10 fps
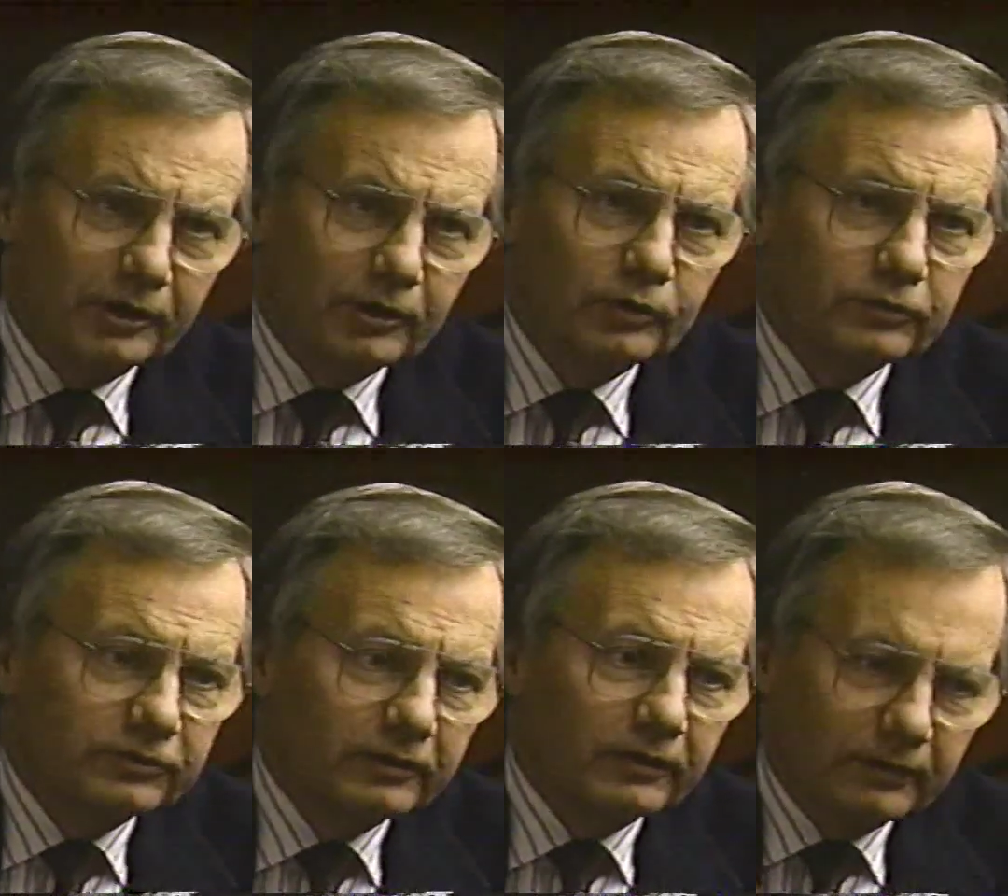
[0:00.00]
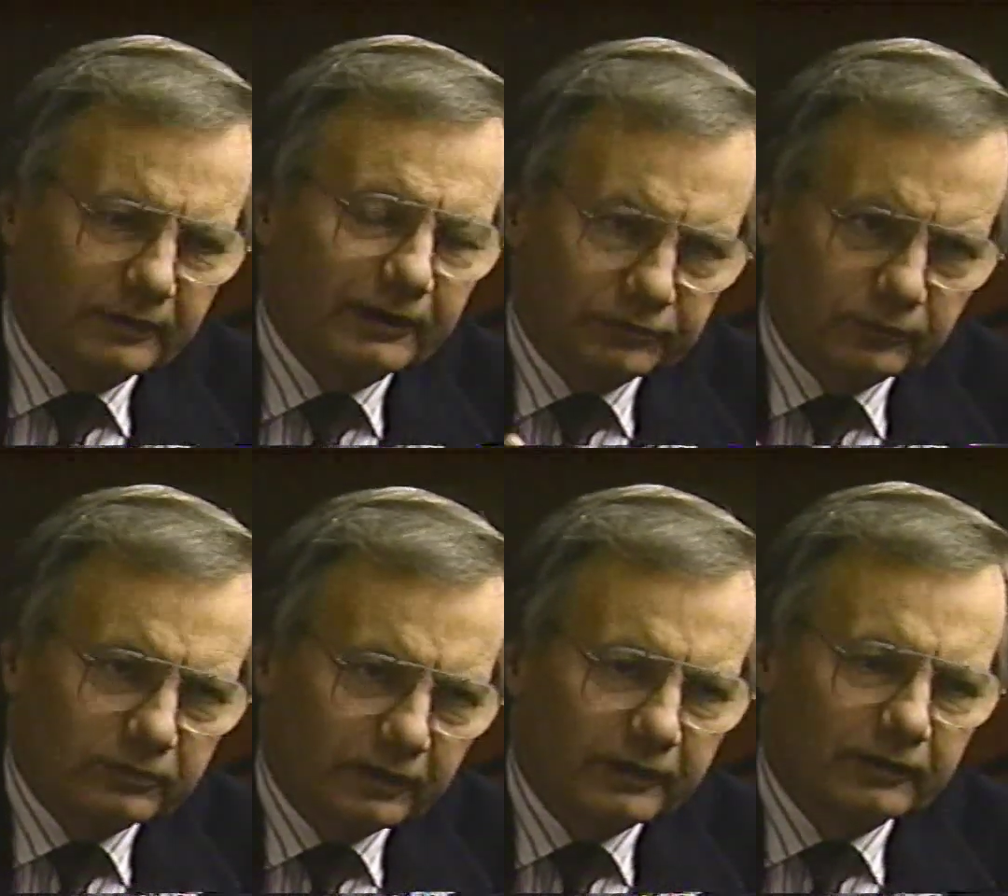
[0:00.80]
who still, as you
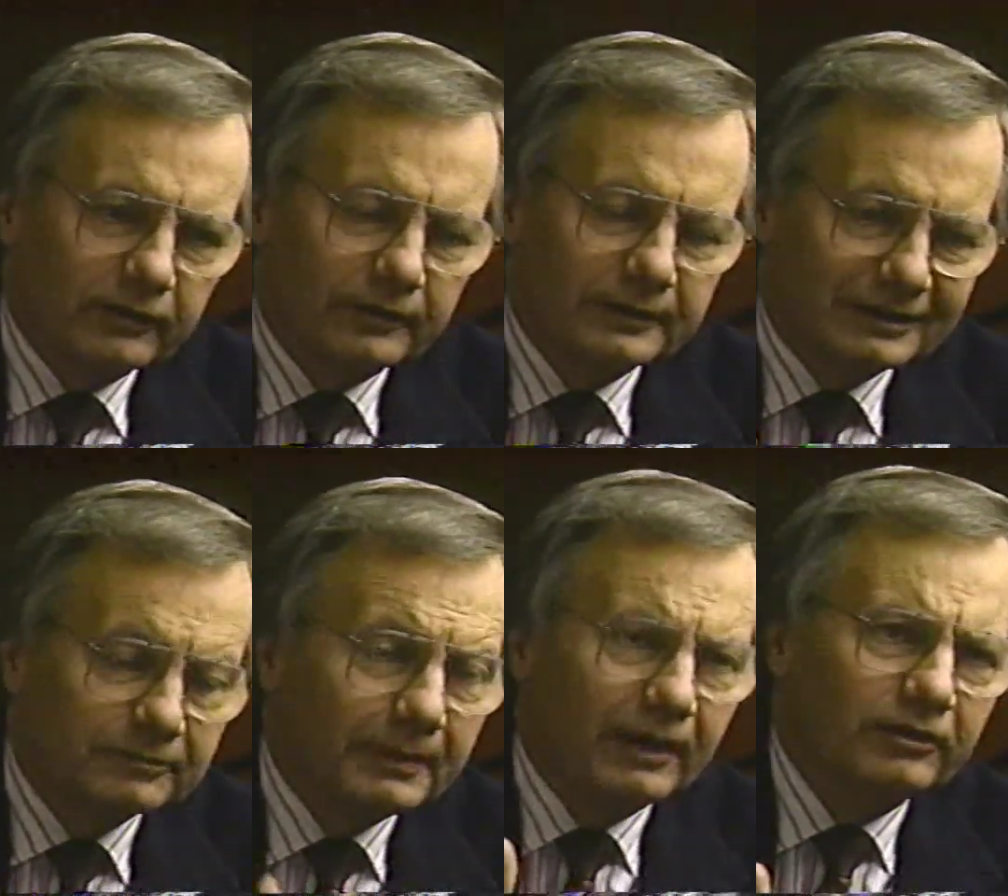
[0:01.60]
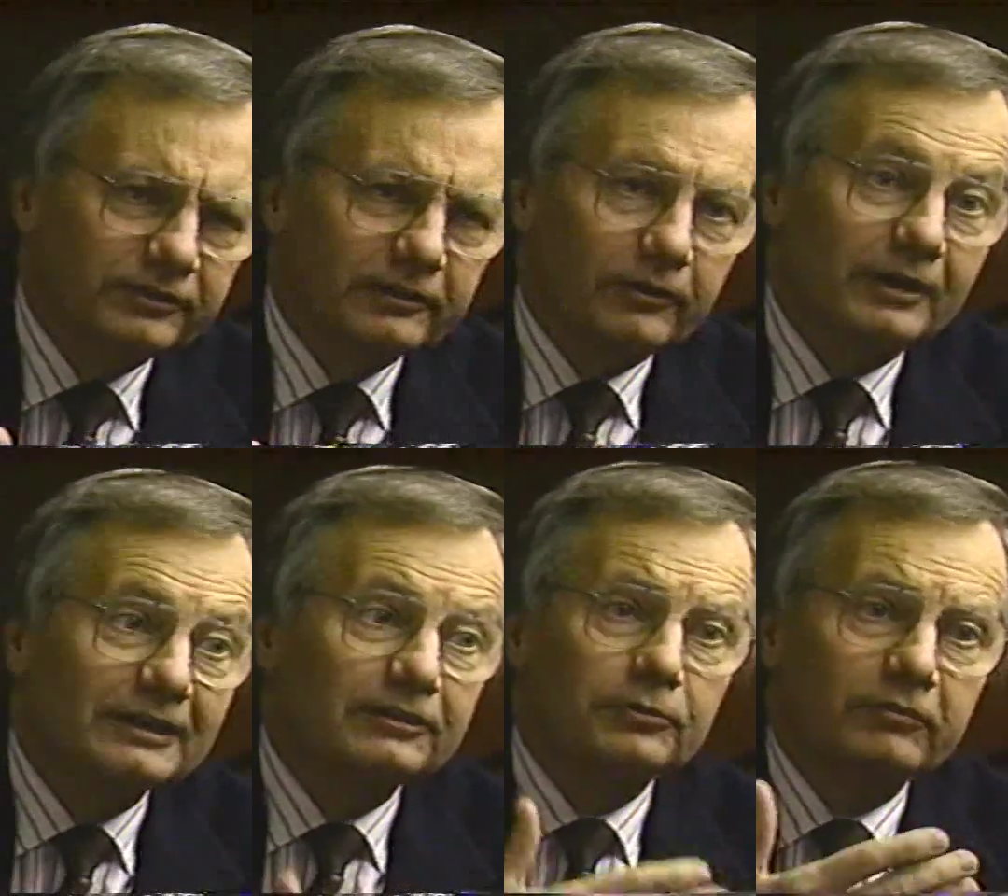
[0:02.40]
say, are espousing or at
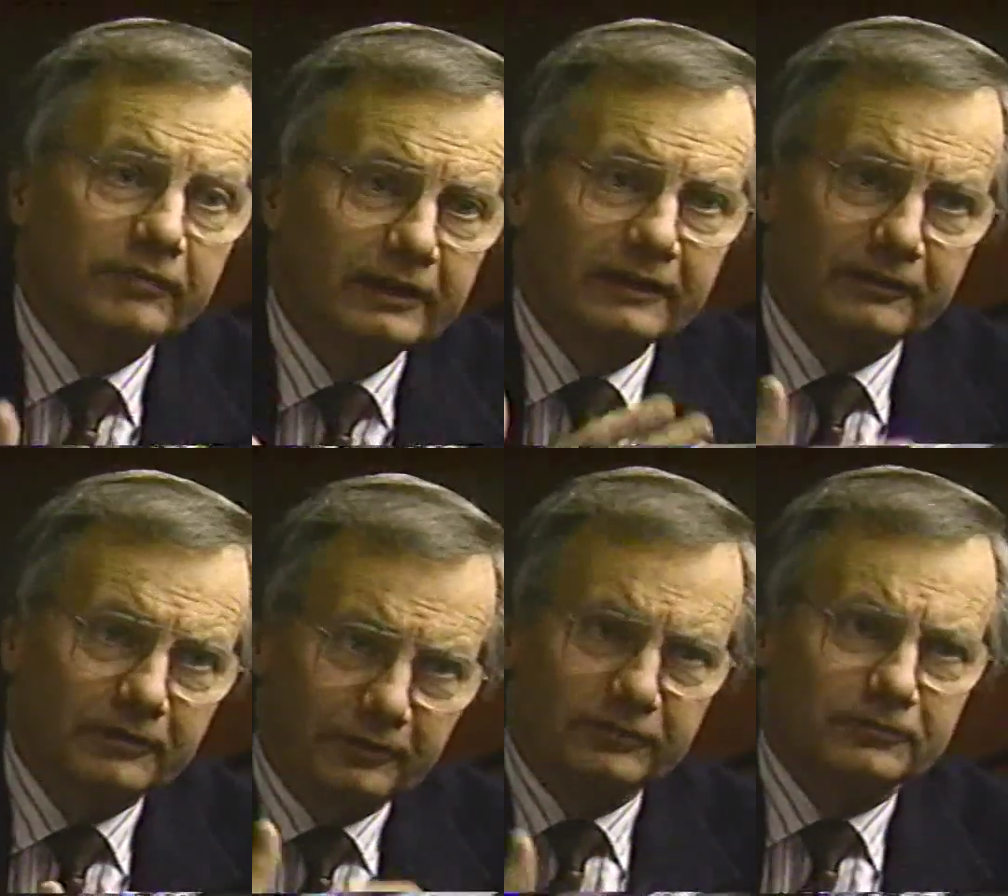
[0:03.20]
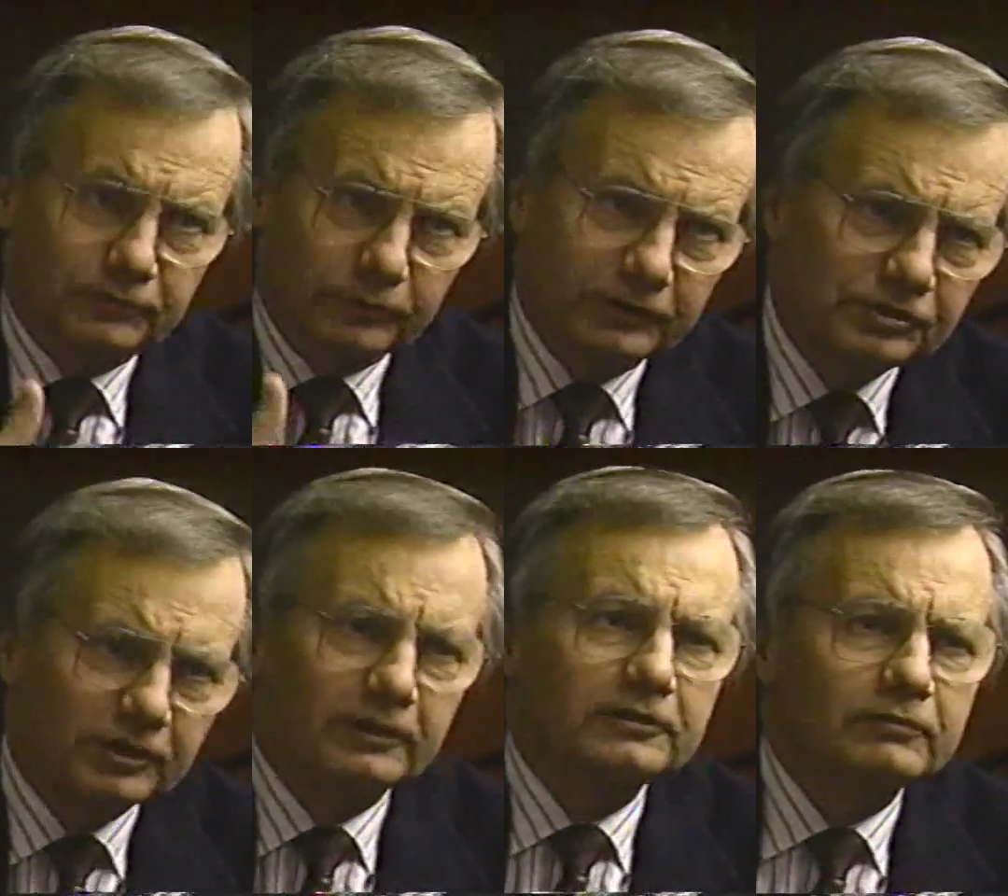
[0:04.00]
least revealing this
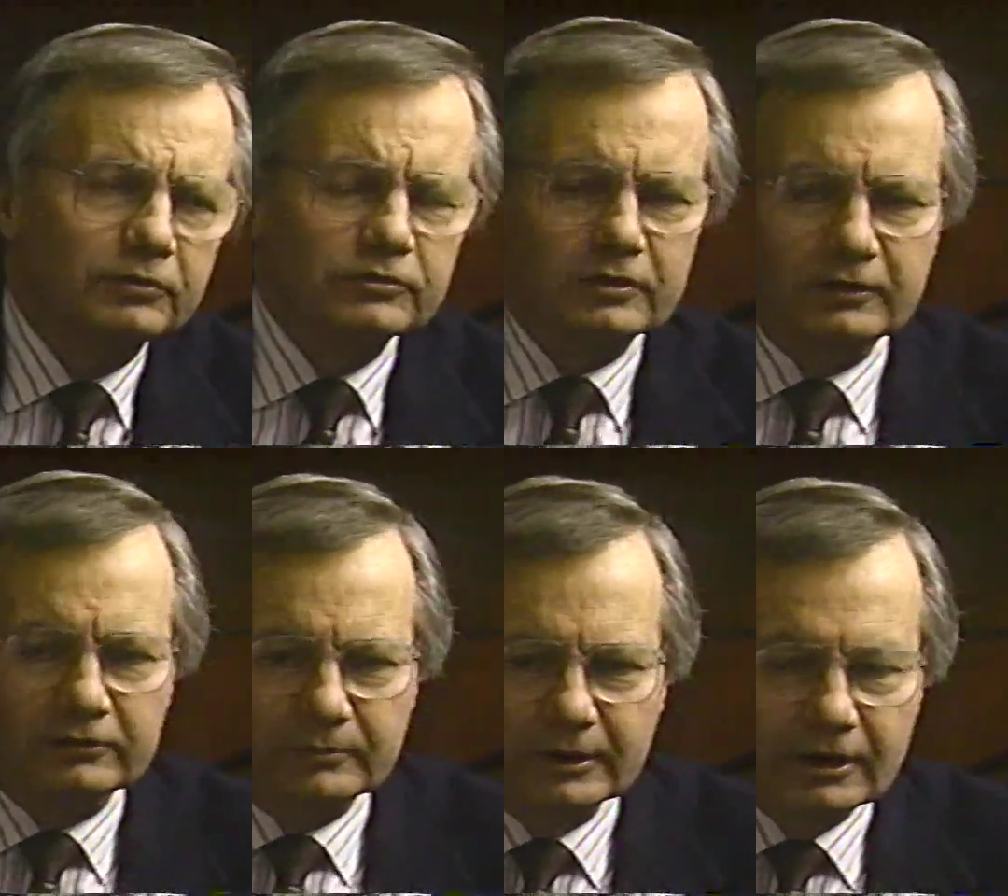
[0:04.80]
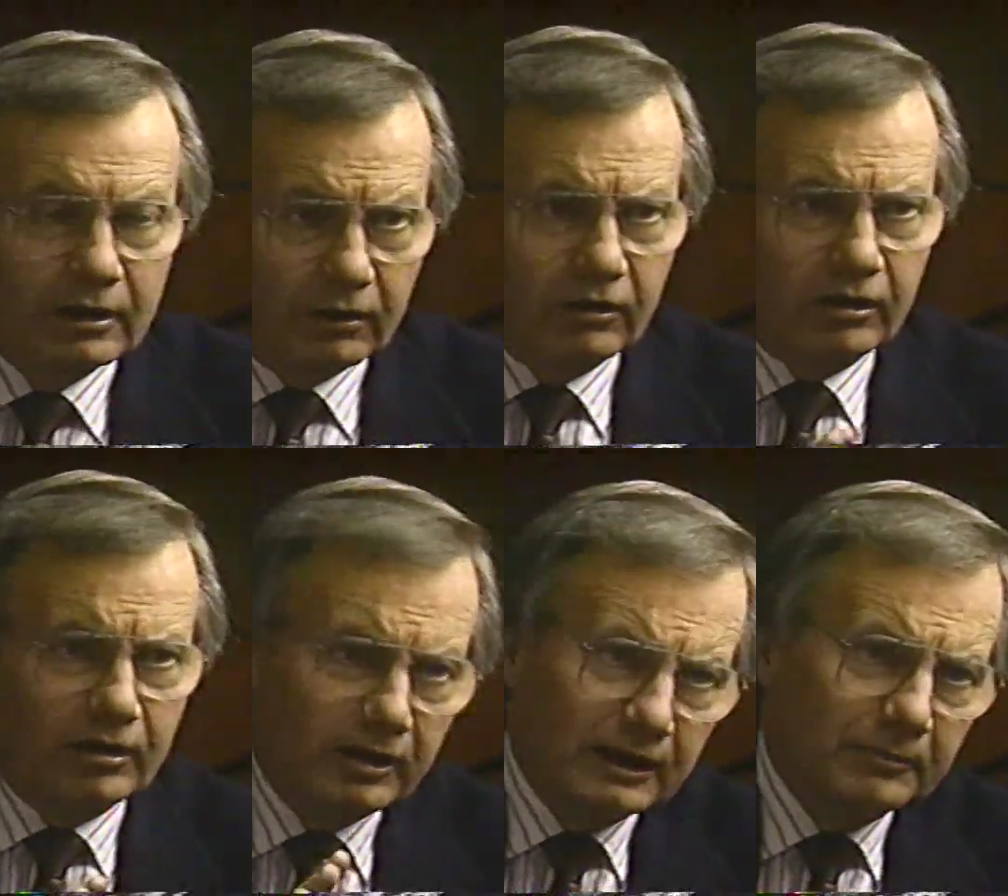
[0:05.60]
tradition in Confucianism
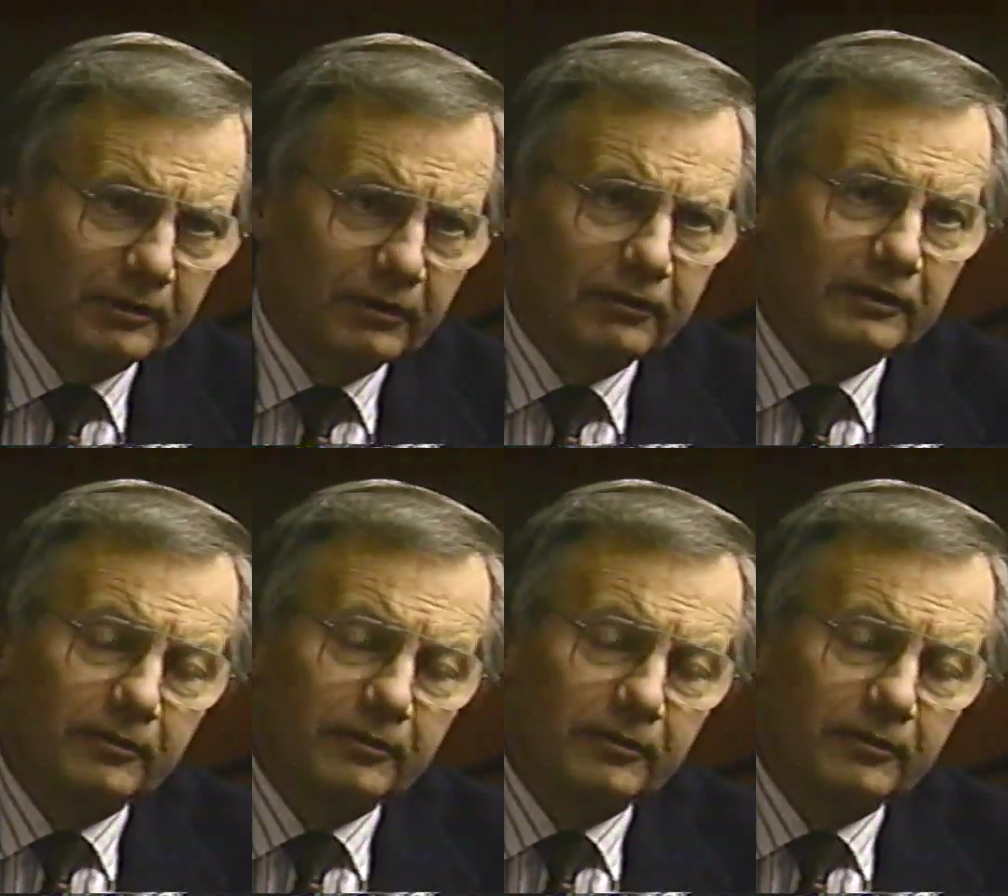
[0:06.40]
are a minority.